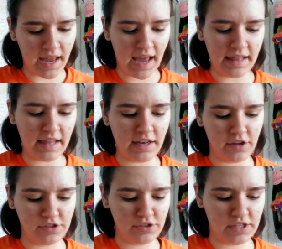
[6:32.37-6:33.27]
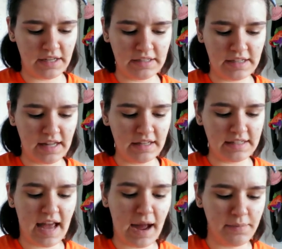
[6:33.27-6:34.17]
And then he also says, this
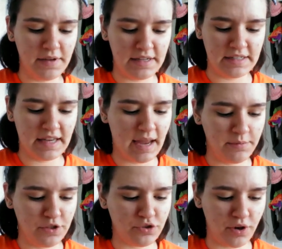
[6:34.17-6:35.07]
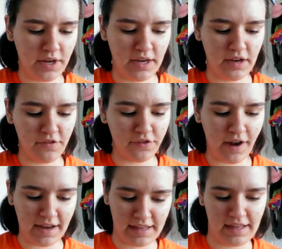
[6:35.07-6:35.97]
happiness can't be traded for
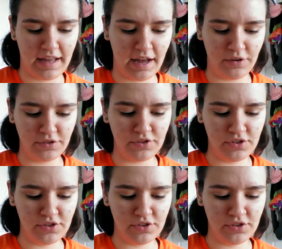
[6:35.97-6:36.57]
anything else.